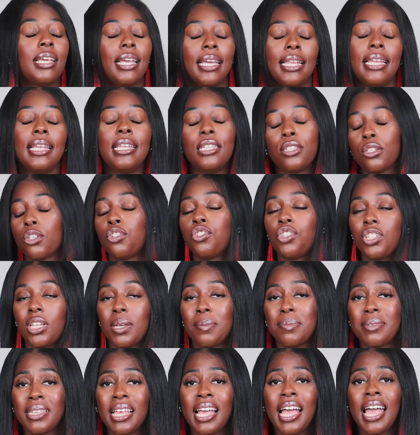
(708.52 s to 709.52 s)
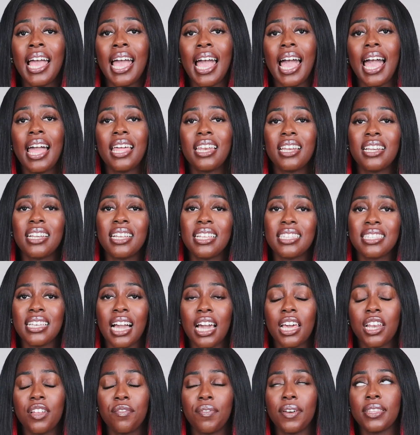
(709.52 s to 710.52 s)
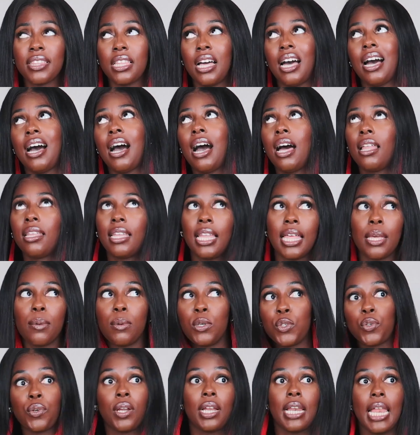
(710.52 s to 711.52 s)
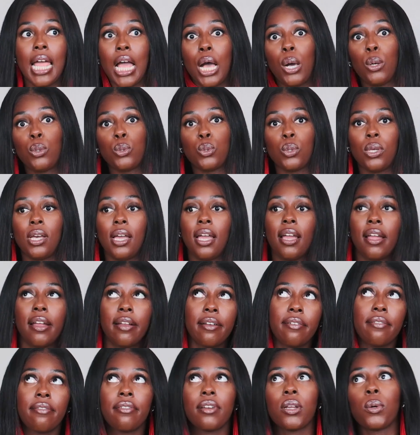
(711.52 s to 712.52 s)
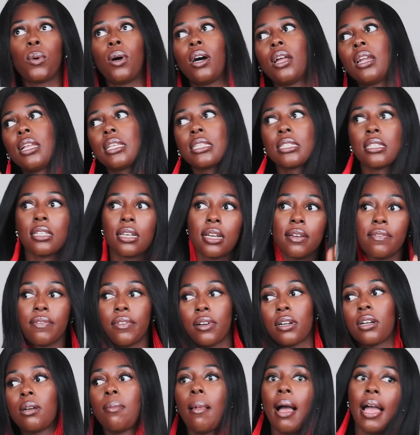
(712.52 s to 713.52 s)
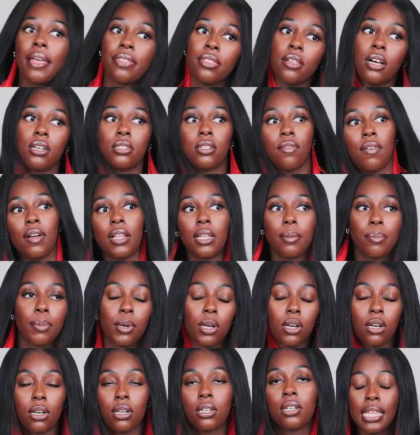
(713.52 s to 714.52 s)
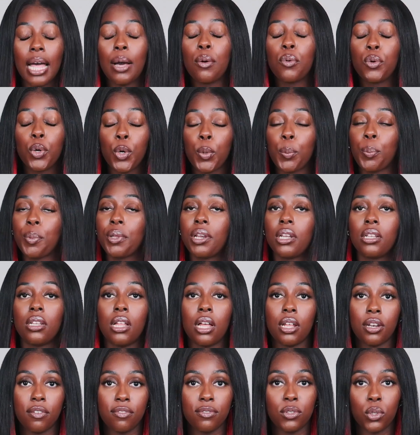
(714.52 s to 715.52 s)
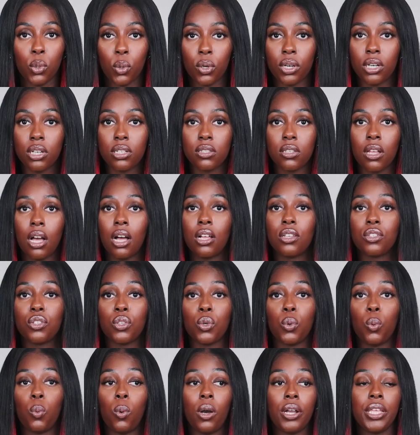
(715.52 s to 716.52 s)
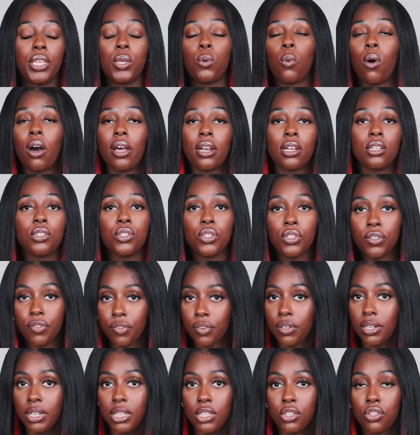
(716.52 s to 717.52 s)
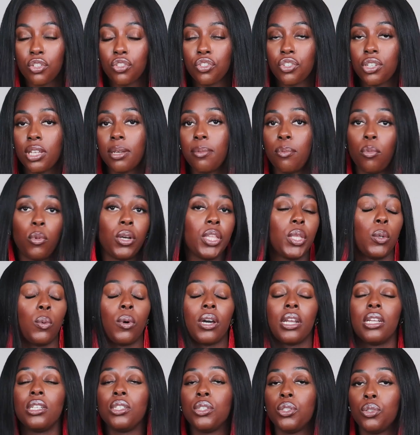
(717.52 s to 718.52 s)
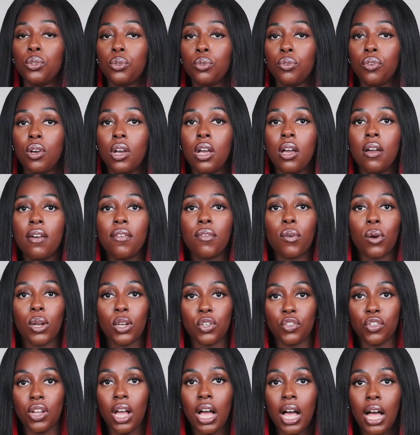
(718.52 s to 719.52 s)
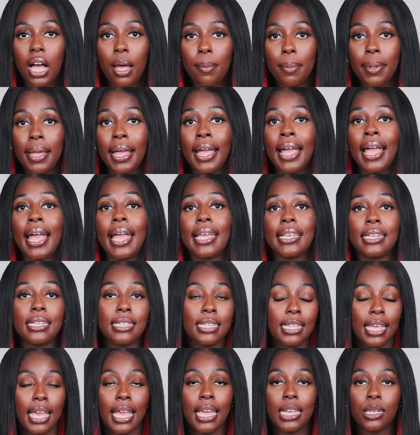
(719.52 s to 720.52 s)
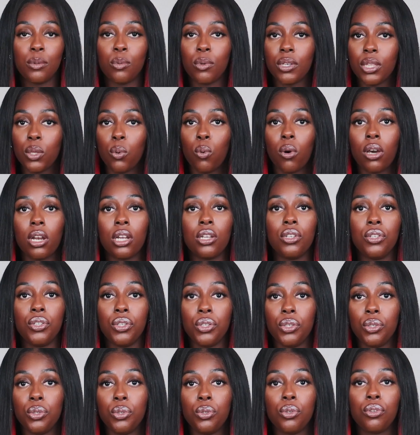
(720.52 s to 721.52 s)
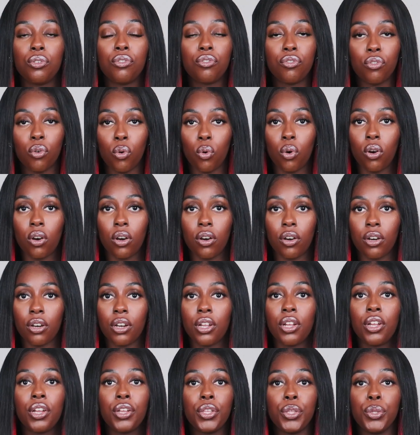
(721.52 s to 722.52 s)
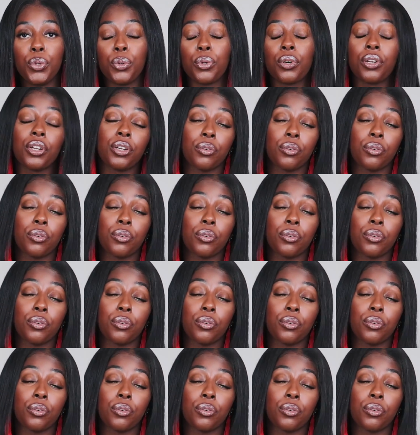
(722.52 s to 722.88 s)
internships. And it is kind of like the hot language right now, so everyone is looking for a Python developer. That will open a lot of doors onto what you want to do for an internship, what you want to do for a job, and in the end what you want to do for your